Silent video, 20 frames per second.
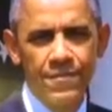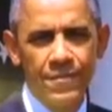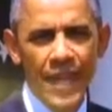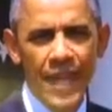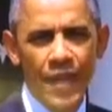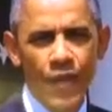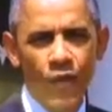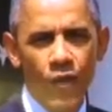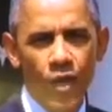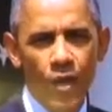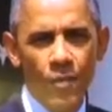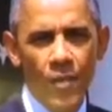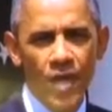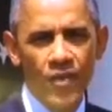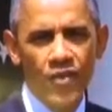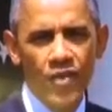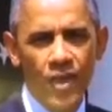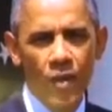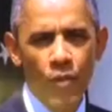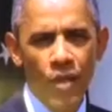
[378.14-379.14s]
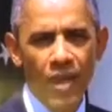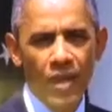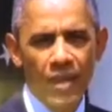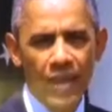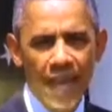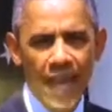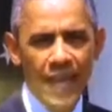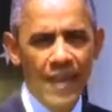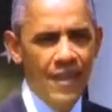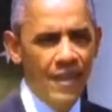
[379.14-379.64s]
Thank you very much, and I want
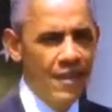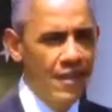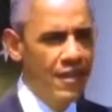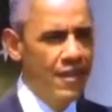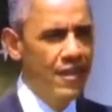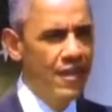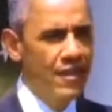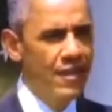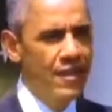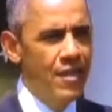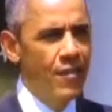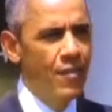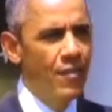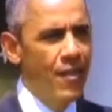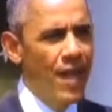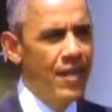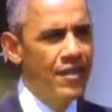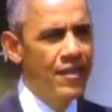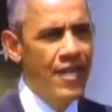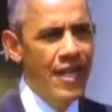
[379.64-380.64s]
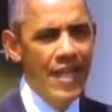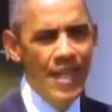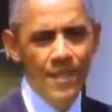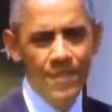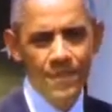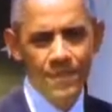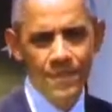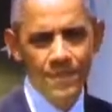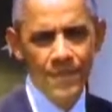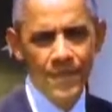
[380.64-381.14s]
to thank some of my
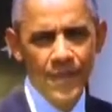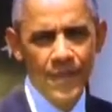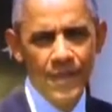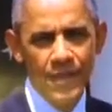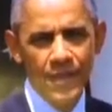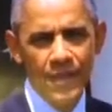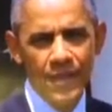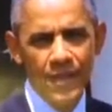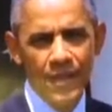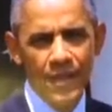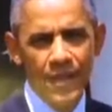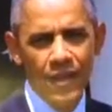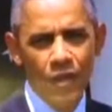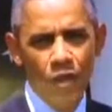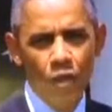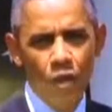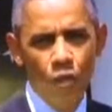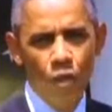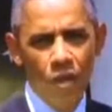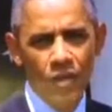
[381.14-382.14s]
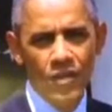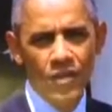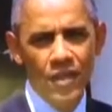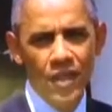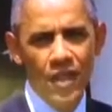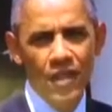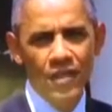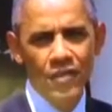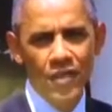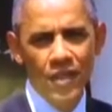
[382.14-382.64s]
team who worked
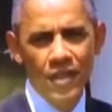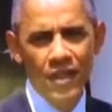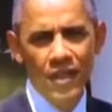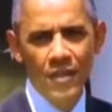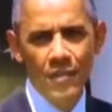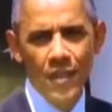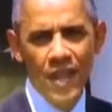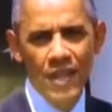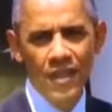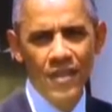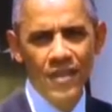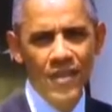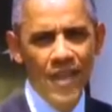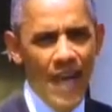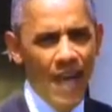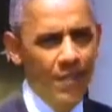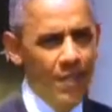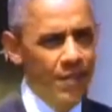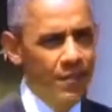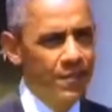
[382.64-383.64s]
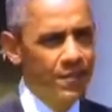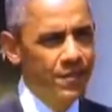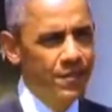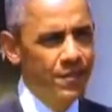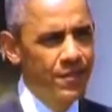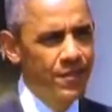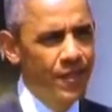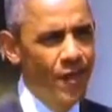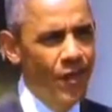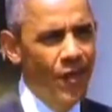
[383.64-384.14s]
diligently to make this happen.
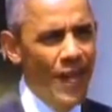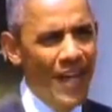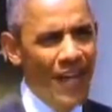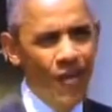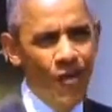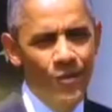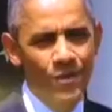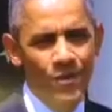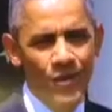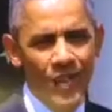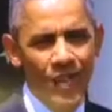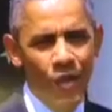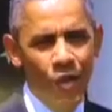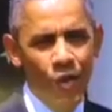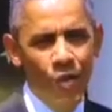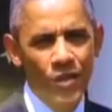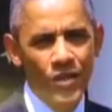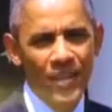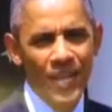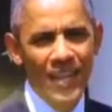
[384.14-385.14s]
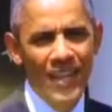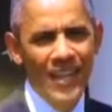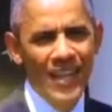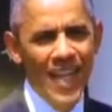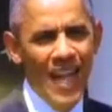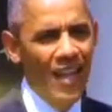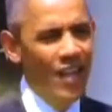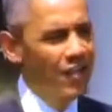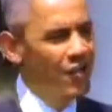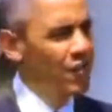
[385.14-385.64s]
They're here. They don't always get
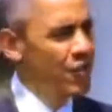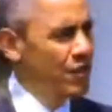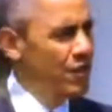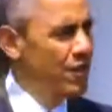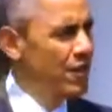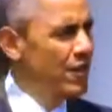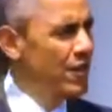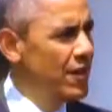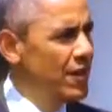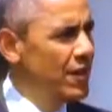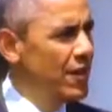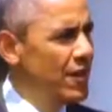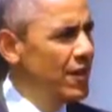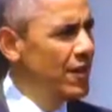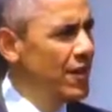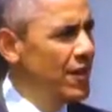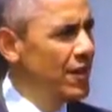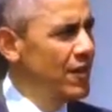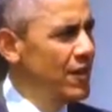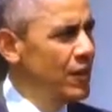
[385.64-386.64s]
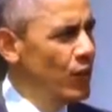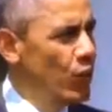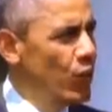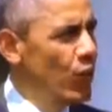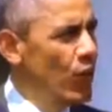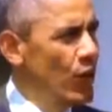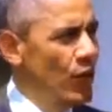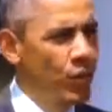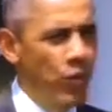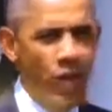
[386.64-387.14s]
acknowledged. We're
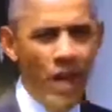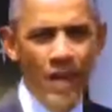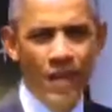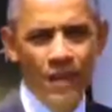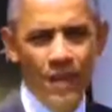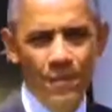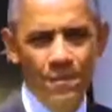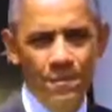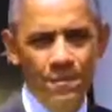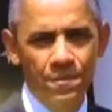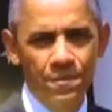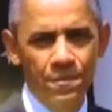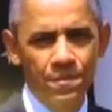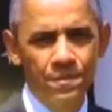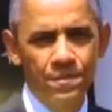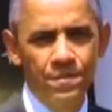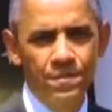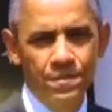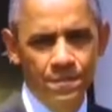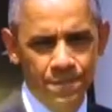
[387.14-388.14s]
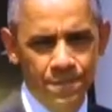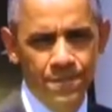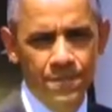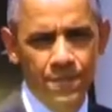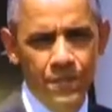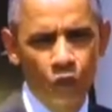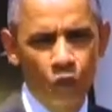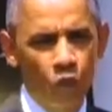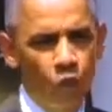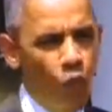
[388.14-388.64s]
really proud of them.
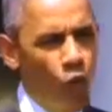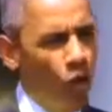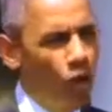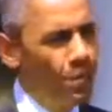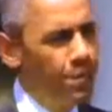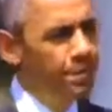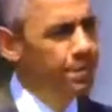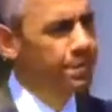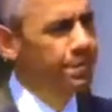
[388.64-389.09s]
Good work.